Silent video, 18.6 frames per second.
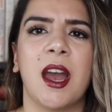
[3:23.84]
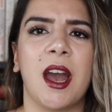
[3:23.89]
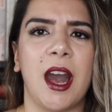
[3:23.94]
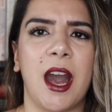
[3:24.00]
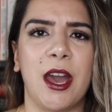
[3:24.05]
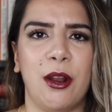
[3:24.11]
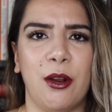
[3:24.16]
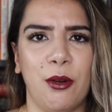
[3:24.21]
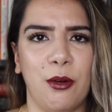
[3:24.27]

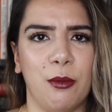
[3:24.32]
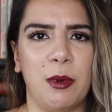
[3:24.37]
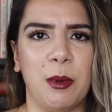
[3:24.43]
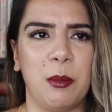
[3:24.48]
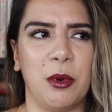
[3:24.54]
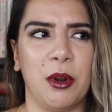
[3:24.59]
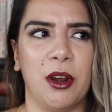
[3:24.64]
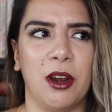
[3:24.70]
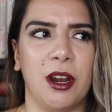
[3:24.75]
I don't
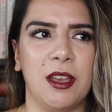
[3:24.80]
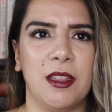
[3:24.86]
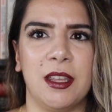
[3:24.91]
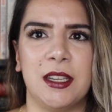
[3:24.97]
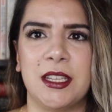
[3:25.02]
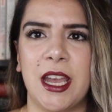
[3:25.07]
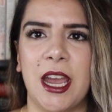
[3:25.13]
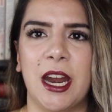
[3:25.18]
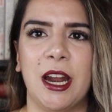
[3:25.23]
remember the
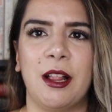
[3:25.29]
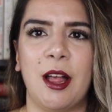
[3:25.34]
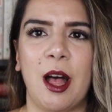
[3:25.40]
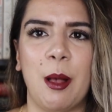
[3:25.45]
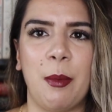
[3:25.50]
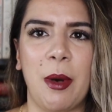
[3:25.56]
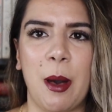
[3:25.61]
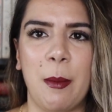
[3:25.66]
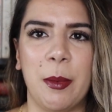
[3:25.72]
title.
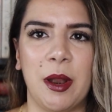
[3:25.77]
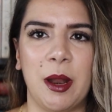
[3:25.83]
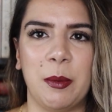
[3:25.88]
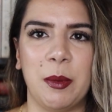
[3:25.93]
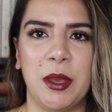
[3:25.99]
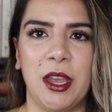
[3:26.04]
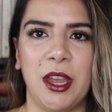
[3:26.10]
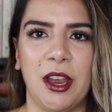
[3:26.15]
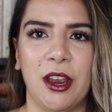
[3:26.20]
I'll pop it up
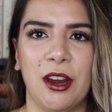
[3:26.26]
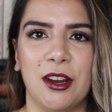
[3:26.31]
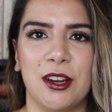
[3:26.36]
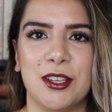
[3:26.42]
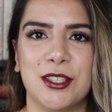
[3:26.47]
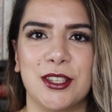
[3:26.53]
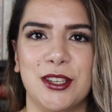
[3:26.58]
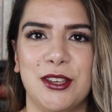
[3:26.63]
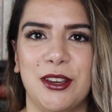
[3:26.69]

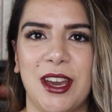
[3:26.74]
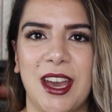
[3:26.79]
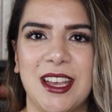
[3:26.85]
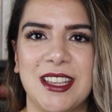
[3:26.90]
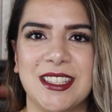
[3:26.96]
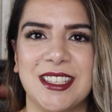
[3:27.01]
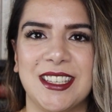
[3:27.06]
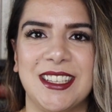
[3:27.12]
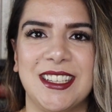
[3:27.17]
here so you
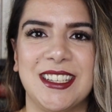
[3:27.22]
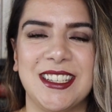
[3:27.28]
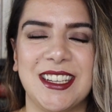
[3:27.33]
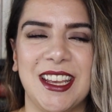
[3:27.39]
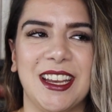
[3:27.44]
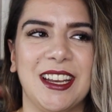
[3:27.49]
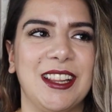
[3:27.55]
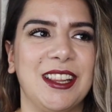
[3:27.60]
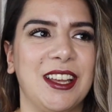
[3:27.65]
guys can
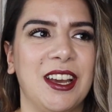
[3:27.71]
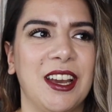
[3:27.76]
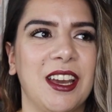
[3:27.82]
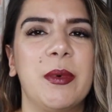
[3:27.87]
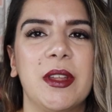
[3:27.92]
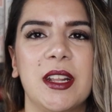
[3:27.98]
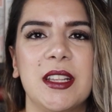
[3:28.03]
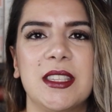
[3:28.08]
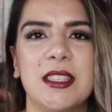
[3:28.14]
take a look.
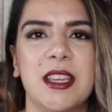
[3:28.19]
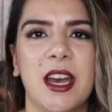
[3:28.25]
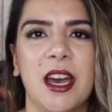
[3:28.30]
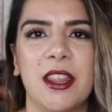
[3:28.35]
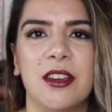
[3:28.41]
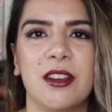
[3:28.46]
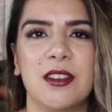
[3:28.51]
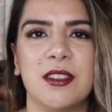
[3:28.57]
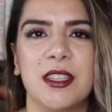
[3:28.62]
But it's the
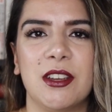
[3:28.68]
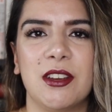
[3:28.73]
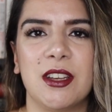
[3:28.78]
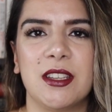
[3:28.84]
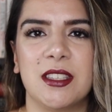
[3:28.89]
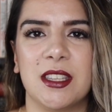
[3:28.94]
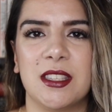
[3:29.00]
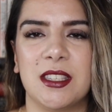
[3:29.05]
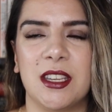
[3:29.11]
other
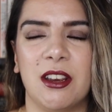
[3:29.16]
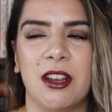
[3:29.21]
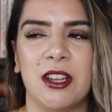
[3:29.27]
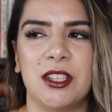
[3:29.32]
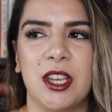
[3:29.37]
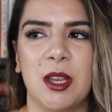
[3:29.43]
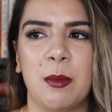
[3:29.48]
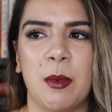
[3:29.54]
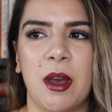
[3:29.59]
series that Sarah
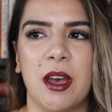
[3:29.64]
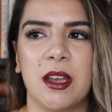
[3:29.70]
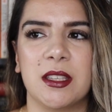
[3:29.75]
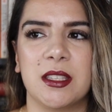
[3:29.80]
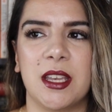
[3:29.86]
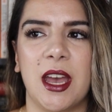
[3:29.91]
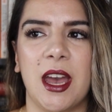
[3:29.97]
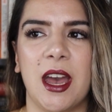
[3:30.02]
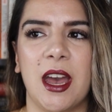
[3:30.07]
J.
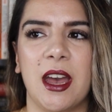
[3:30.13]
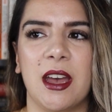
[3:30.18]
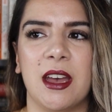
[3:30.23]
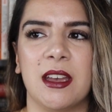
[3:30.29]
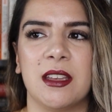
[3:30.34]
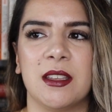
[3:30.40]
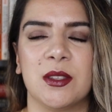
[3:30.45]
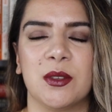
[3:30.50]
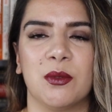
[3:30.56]
Maas
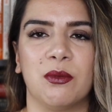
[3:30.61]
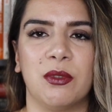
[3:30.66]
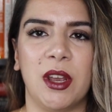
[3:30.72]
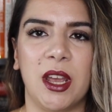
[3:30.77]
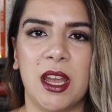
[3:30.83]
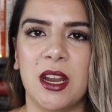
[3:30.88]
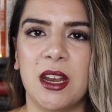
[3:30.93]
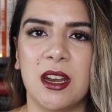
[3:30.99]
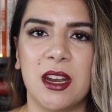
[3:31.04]
has
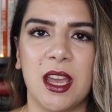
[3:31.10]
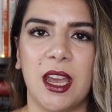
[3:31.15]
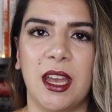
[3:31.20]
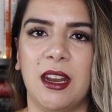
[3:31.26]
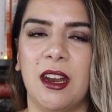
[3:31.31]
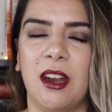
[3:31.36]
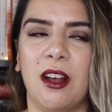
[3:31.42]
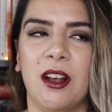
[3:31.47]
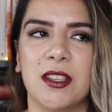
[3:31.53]
written,
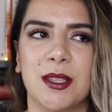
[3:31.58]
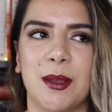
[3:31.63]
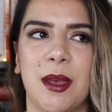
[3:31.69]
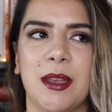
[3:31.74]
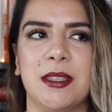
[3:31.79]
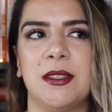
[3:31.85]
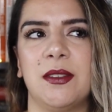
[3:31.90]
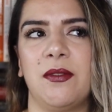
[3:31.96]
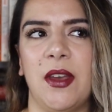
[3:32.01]
and it also
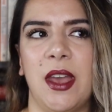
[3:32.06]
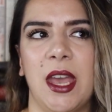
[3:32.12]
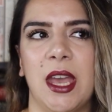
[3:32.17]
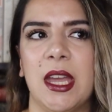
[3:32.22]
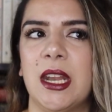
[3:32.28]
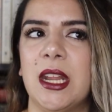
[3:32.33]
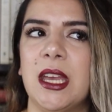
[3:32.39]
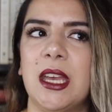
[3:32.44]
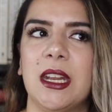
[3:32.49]
has fae
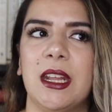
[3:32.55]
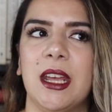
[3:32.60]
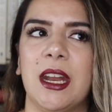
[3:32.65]
in it.